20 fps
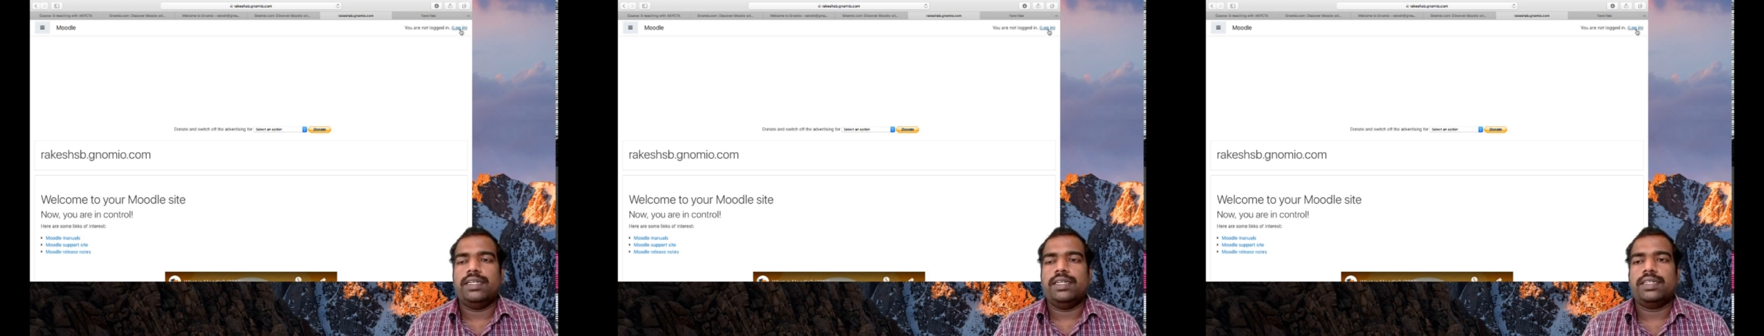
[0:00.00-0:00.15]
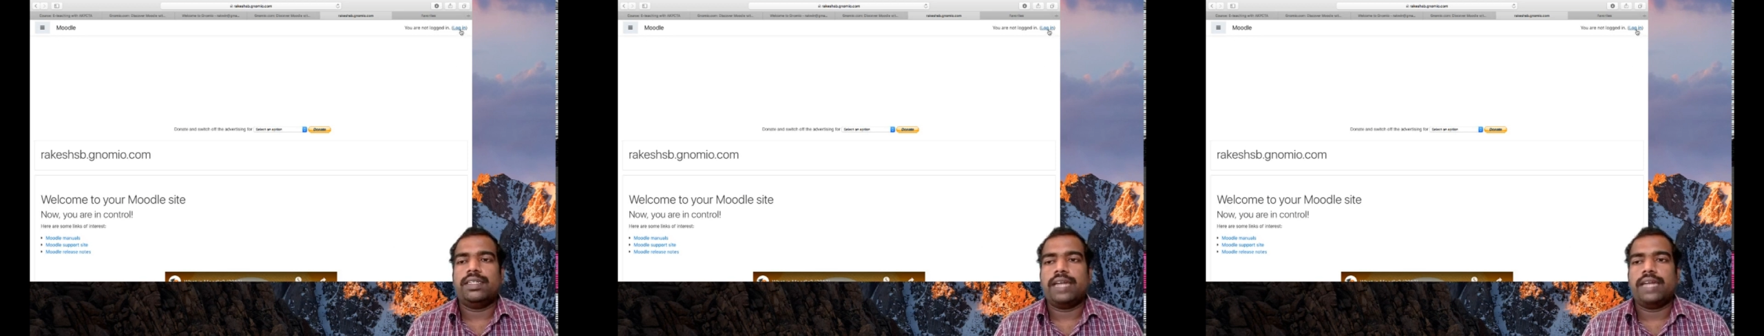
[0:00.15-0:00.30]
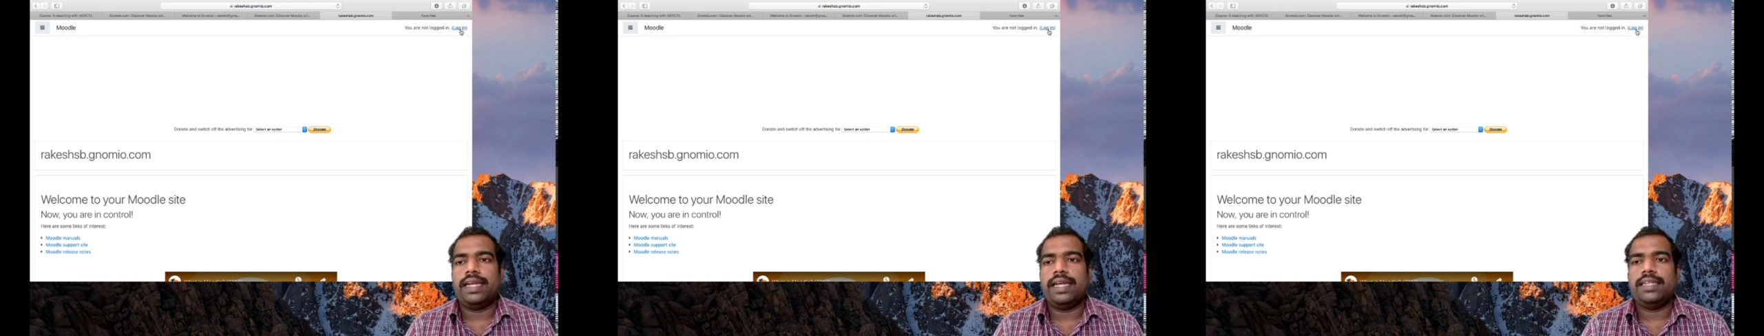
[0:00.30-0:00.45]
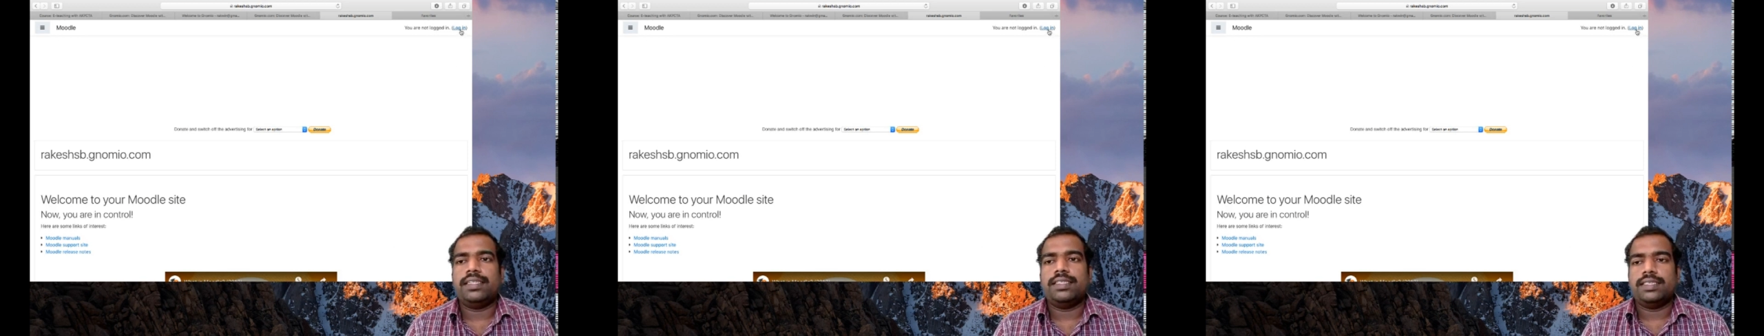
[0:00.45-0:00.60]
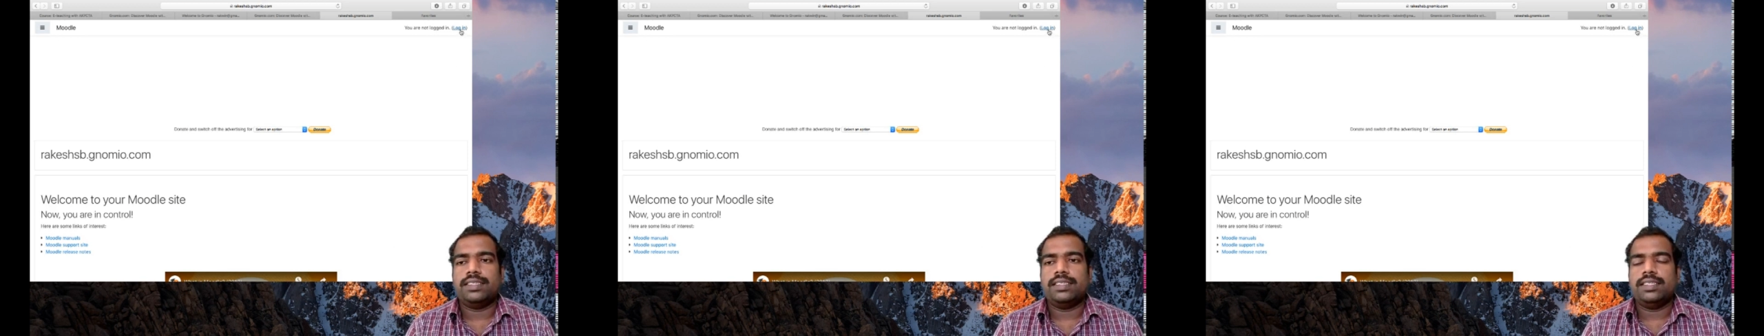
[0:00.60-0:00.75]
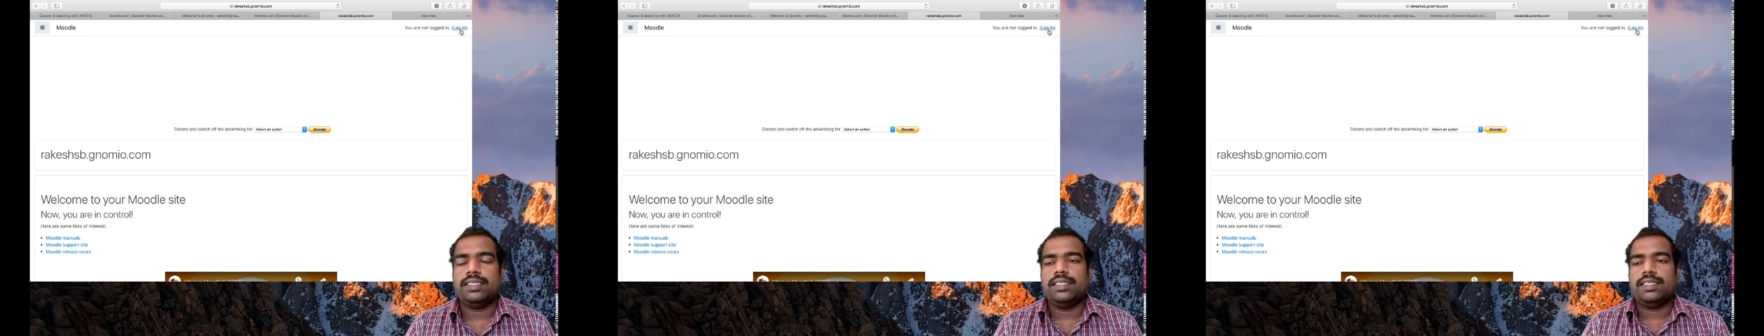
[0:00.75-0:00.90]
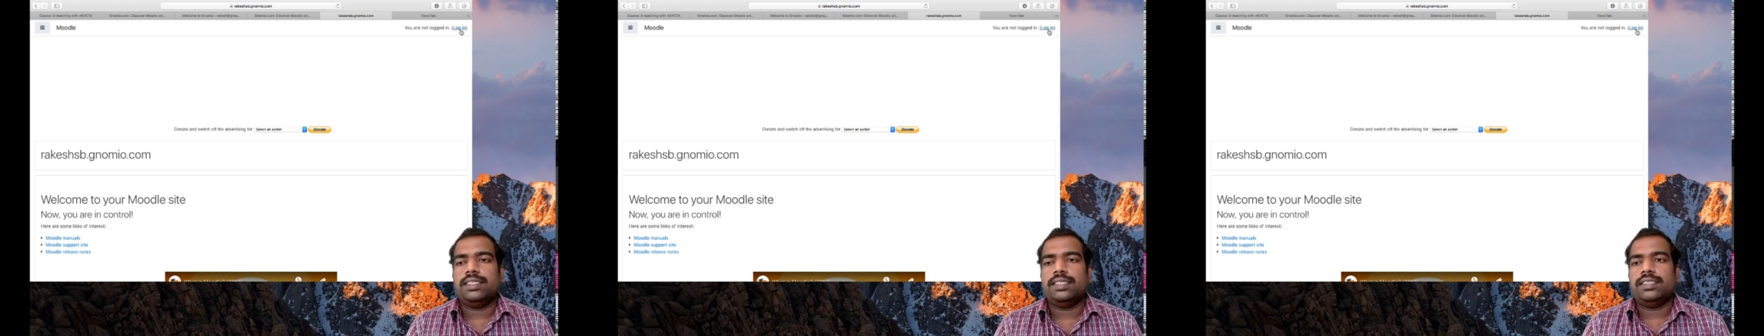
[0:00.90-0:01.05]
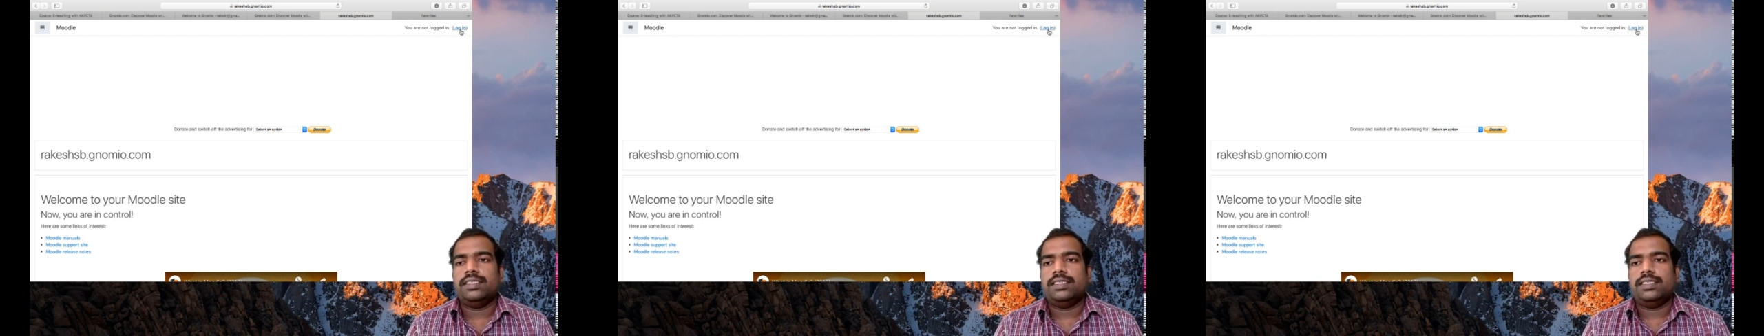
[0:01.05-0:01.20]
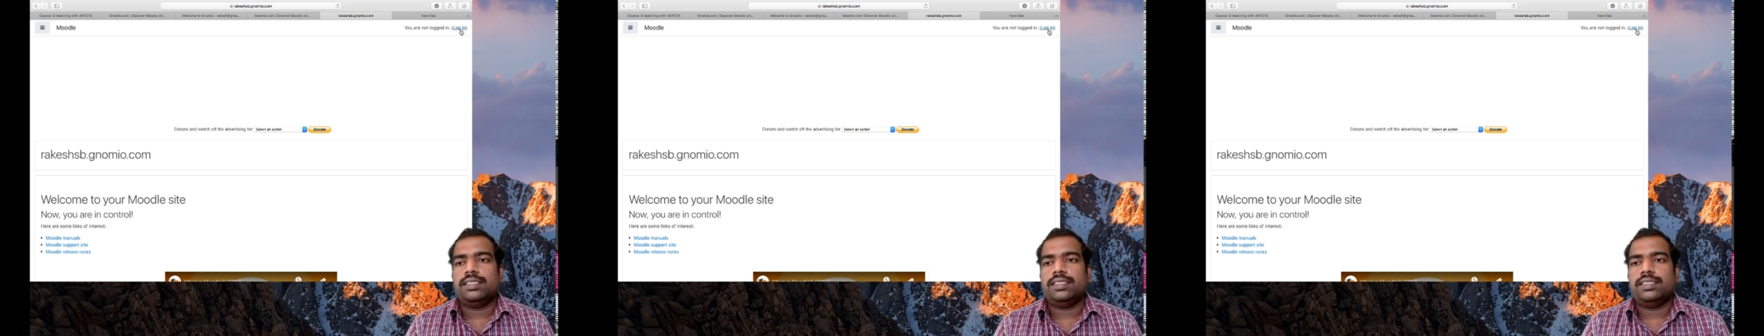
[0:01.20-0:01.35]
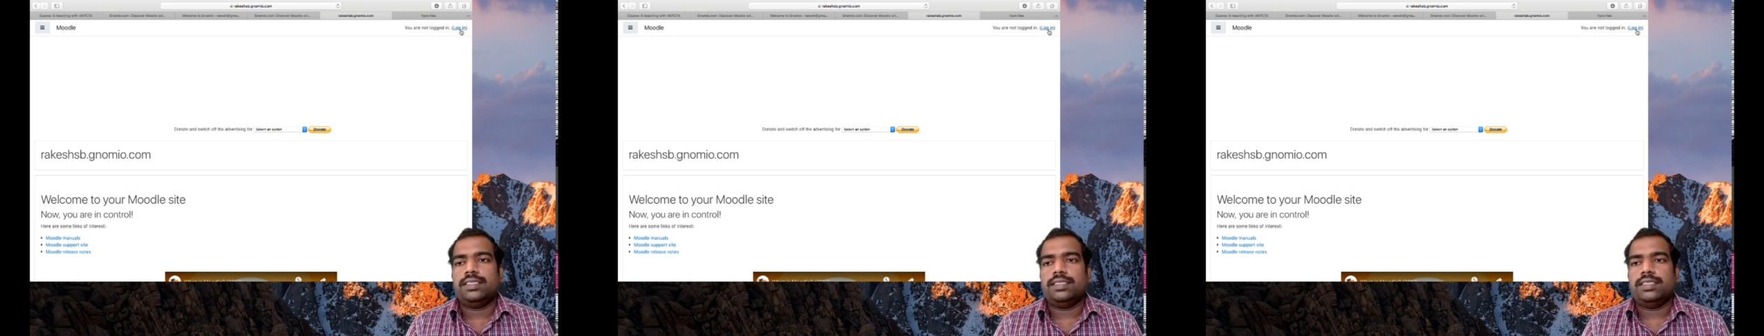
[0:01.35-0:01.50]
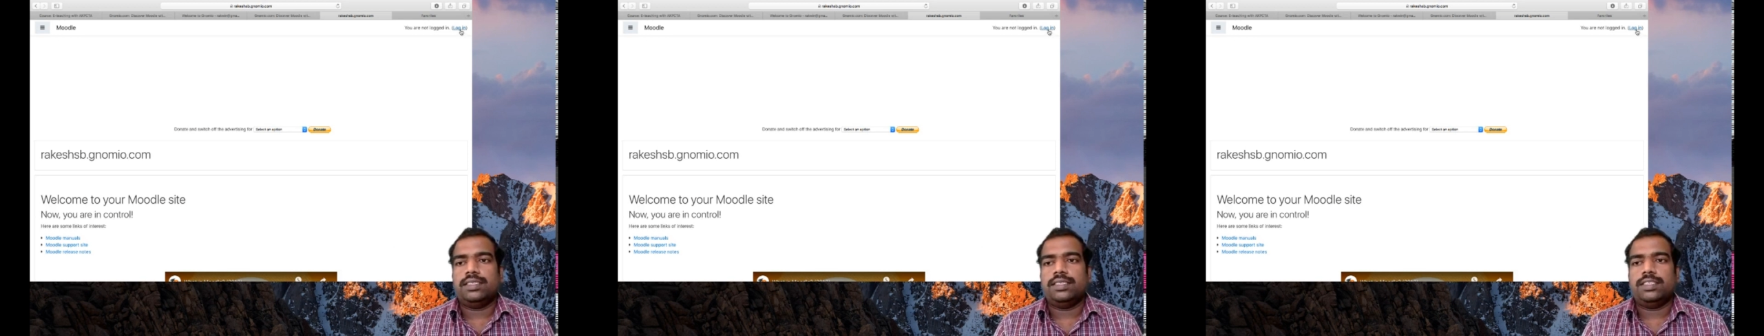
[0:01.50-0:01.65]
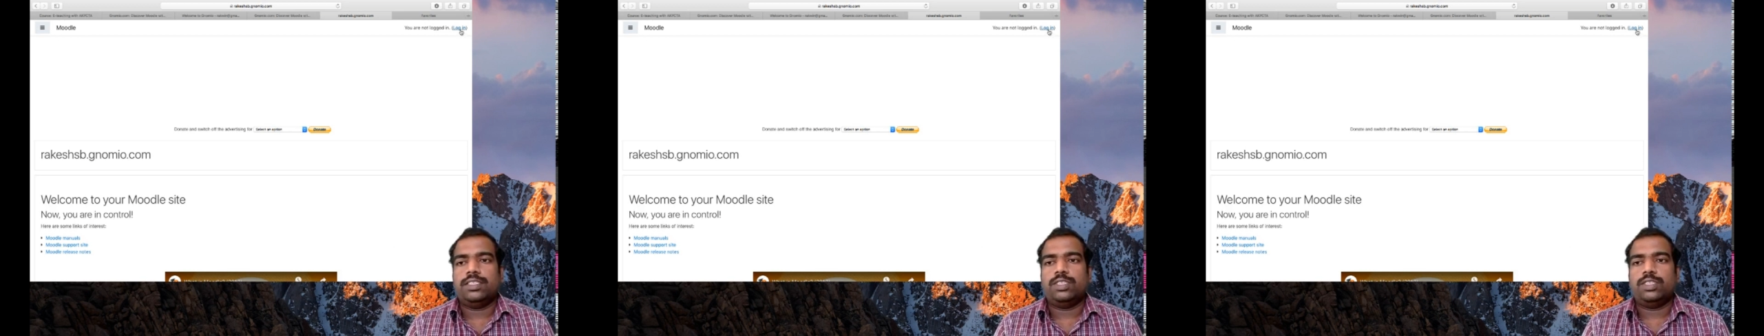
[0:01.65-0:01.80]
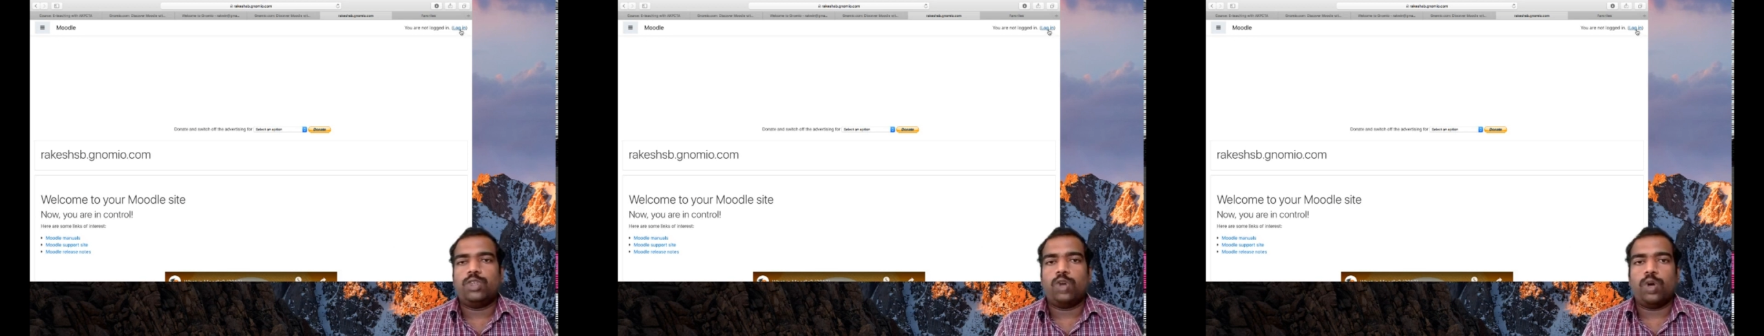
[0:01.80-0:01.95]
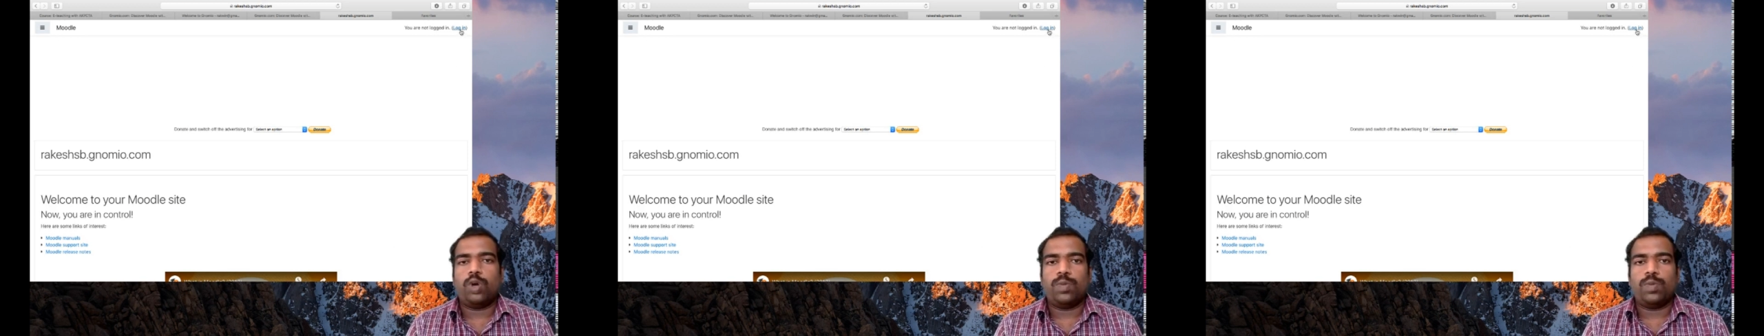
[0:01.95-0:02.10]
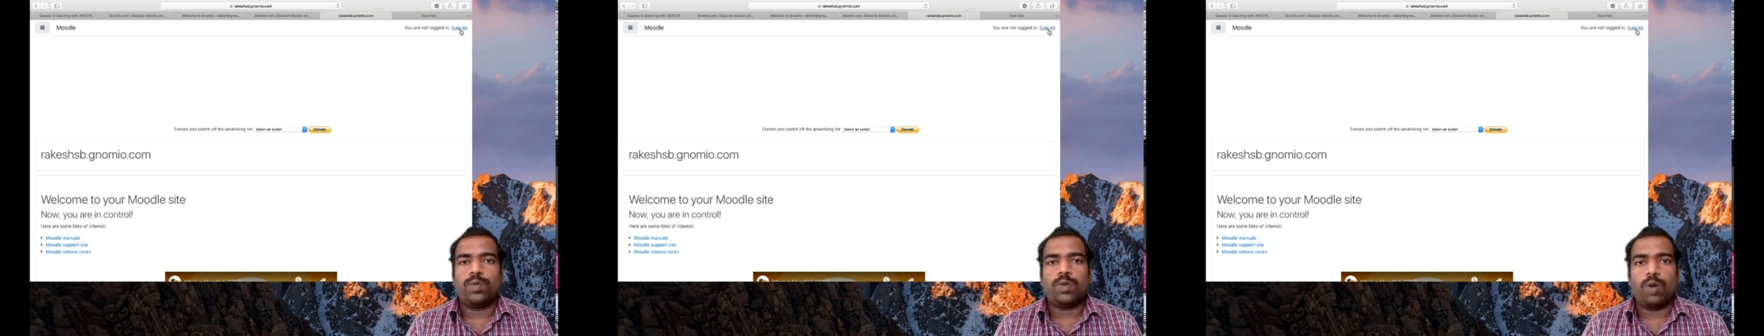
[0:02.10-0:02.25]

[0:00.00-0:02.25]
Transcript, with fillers: right top